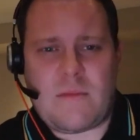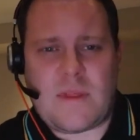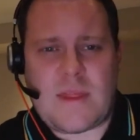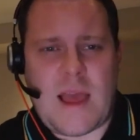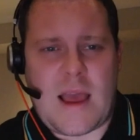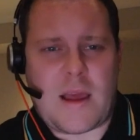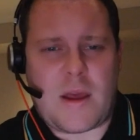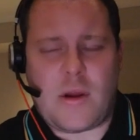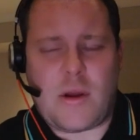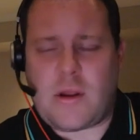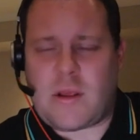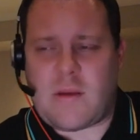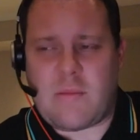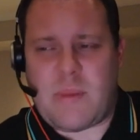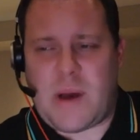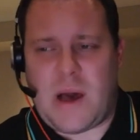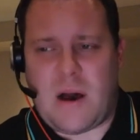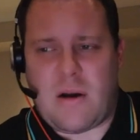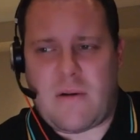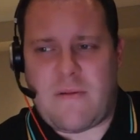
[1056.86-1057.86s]
Goodison
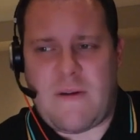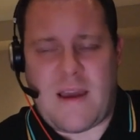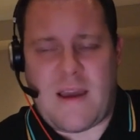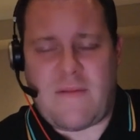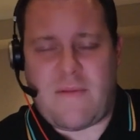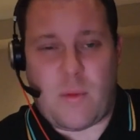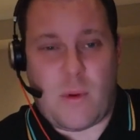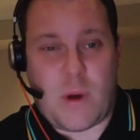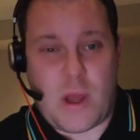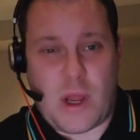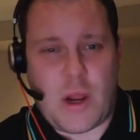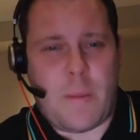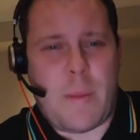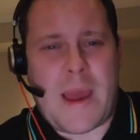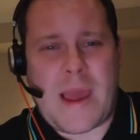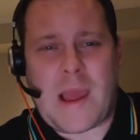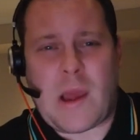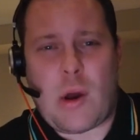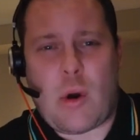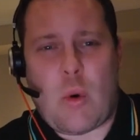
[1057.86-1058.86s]
Park faithful are going to
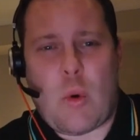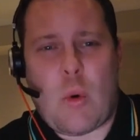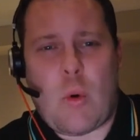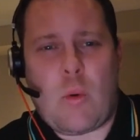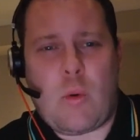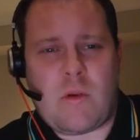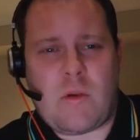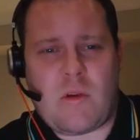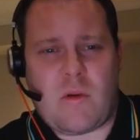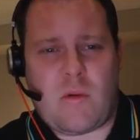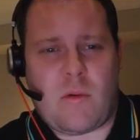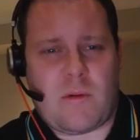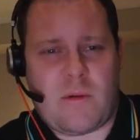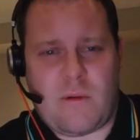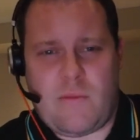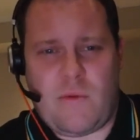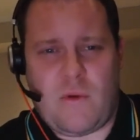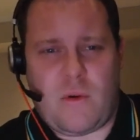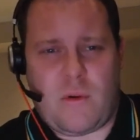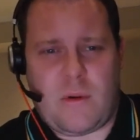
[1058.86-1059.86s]
make all sorts
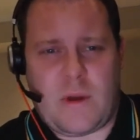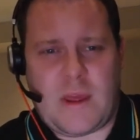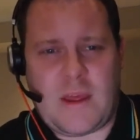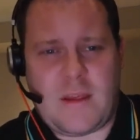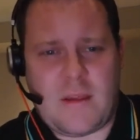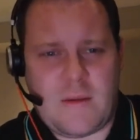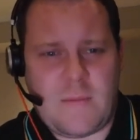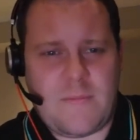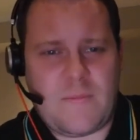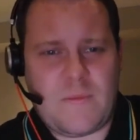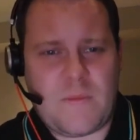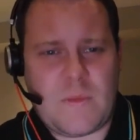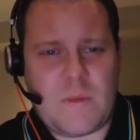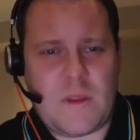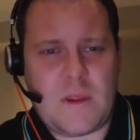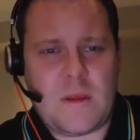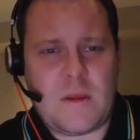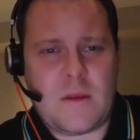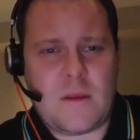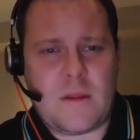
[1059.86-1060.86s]
of noise.
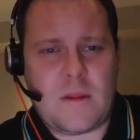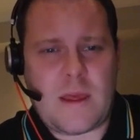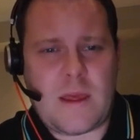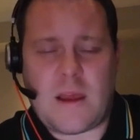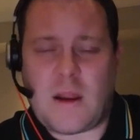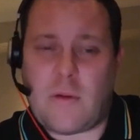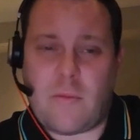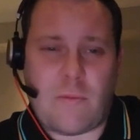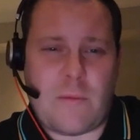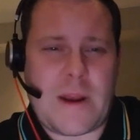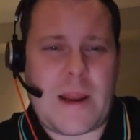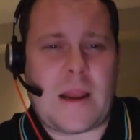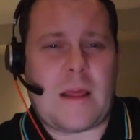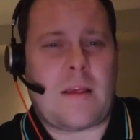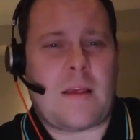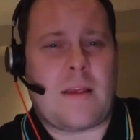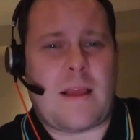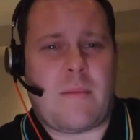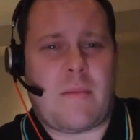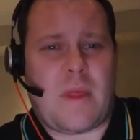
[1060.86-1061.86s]
They're going to really
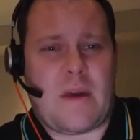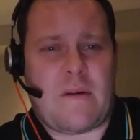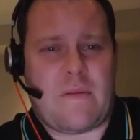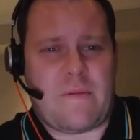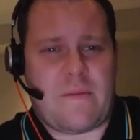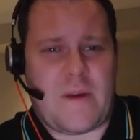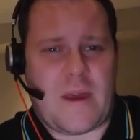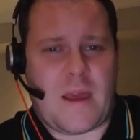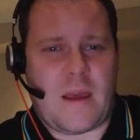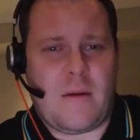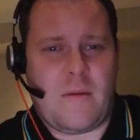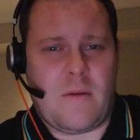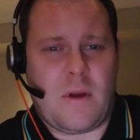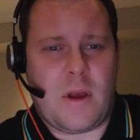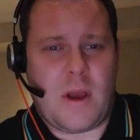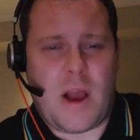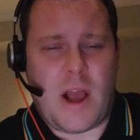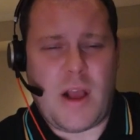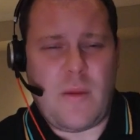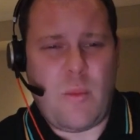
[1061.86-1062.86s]
stamp their feet.
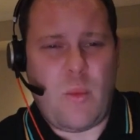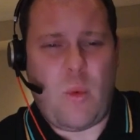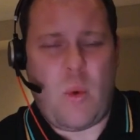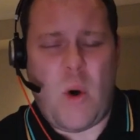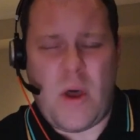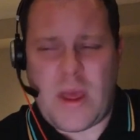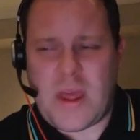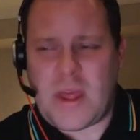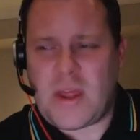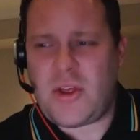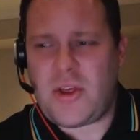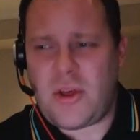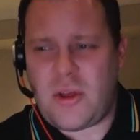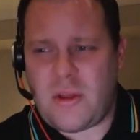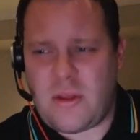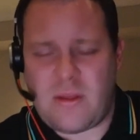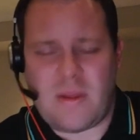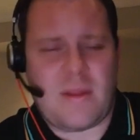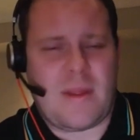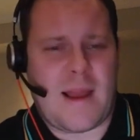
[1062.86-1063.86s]
And why
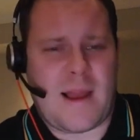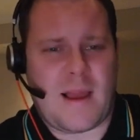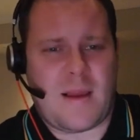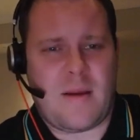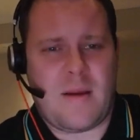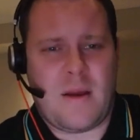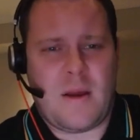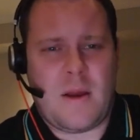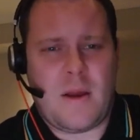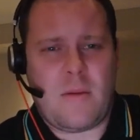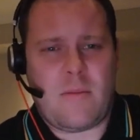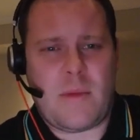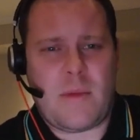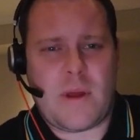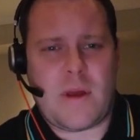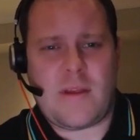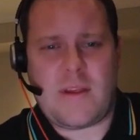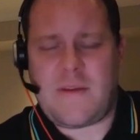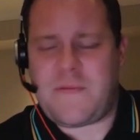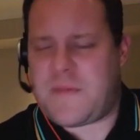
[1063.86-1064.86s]
shouldn't they?
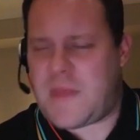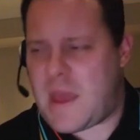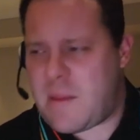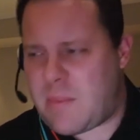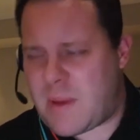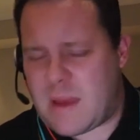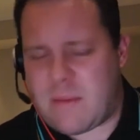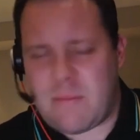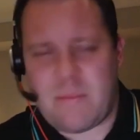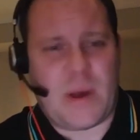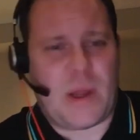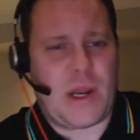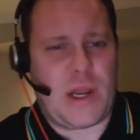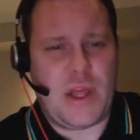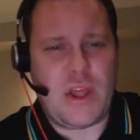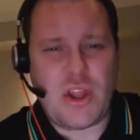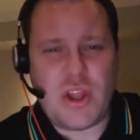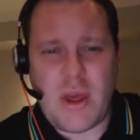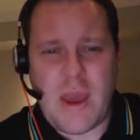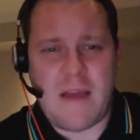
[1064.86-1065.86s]
Because if they're being
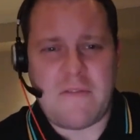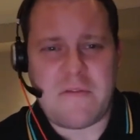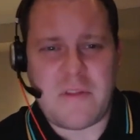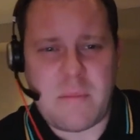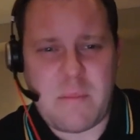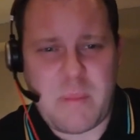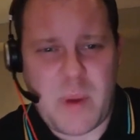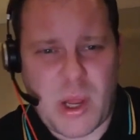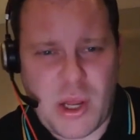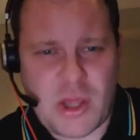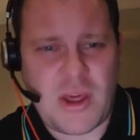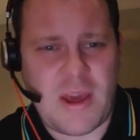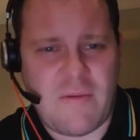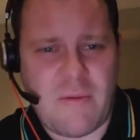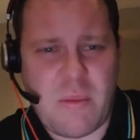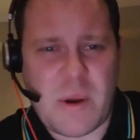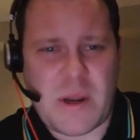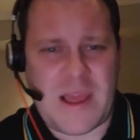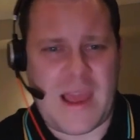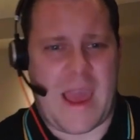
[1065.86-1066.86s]
punished, you have to punish
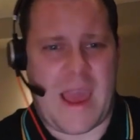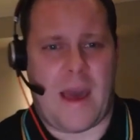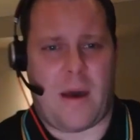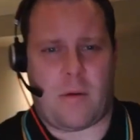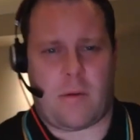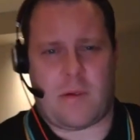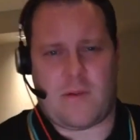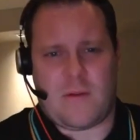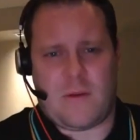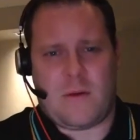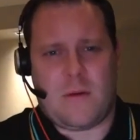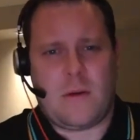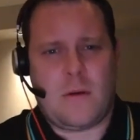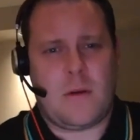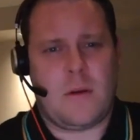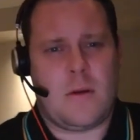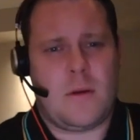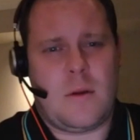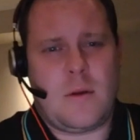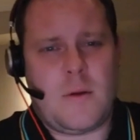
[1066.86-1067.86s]
everybody else.
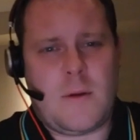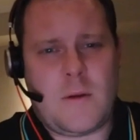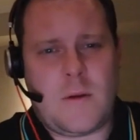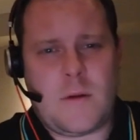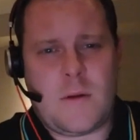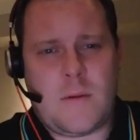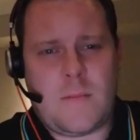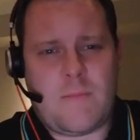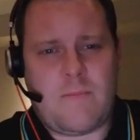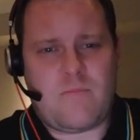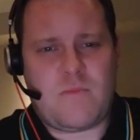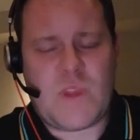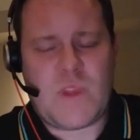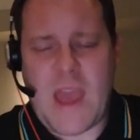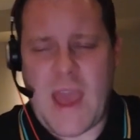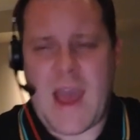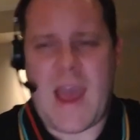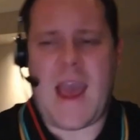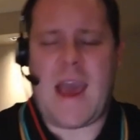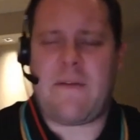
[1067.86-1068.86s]

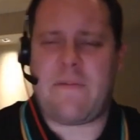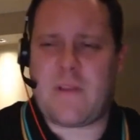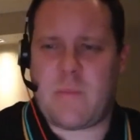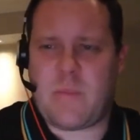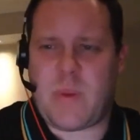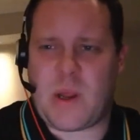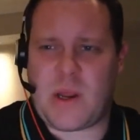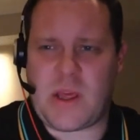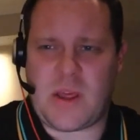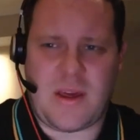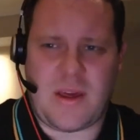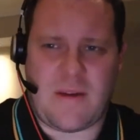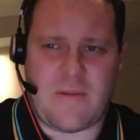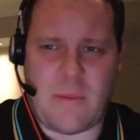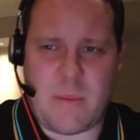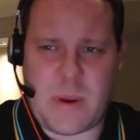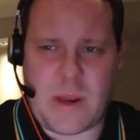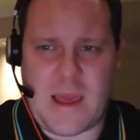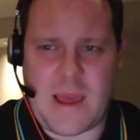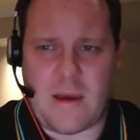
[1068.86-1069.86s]
You have to punish
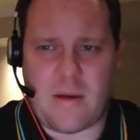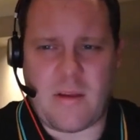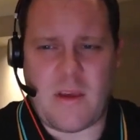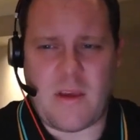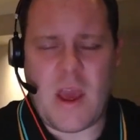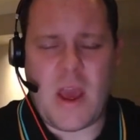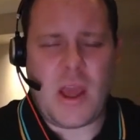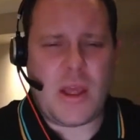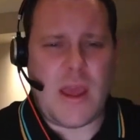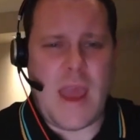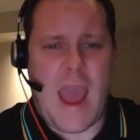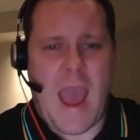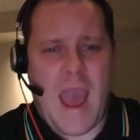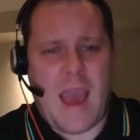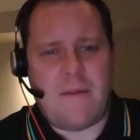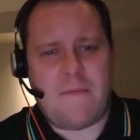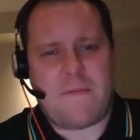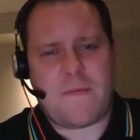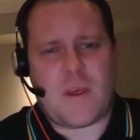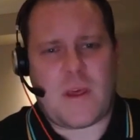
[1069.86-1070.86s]
everybody else. You
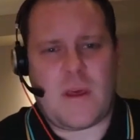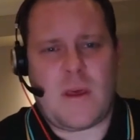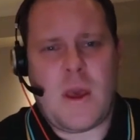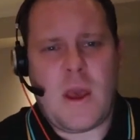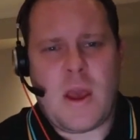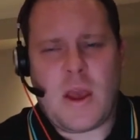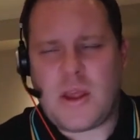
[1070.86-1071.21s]
have to.